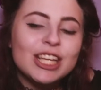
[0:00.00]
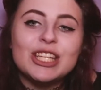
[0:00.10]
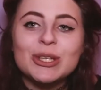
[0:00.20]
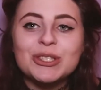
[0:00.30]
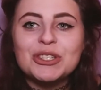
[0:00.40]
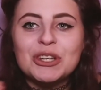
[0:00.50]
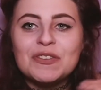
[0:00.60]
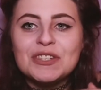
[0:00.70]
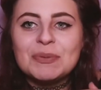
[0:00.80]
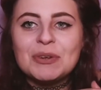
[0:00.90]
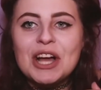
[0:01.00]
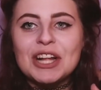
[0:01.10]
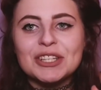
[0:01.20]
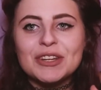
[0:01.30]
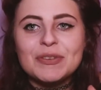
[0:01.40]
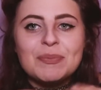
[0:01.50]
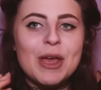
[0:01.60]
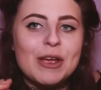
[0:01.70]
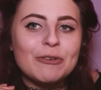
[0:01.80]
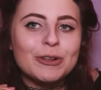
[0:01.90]
social services were kind enough to
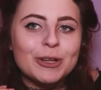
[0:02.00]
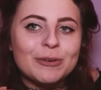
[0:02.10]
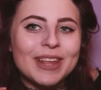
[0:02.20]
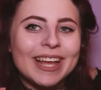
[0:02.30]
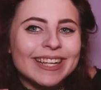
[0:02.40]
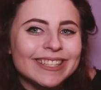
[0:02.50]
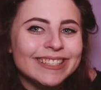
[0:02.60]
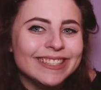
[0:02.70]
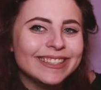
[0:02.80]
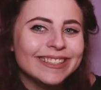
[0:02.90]
pay for a lot of that.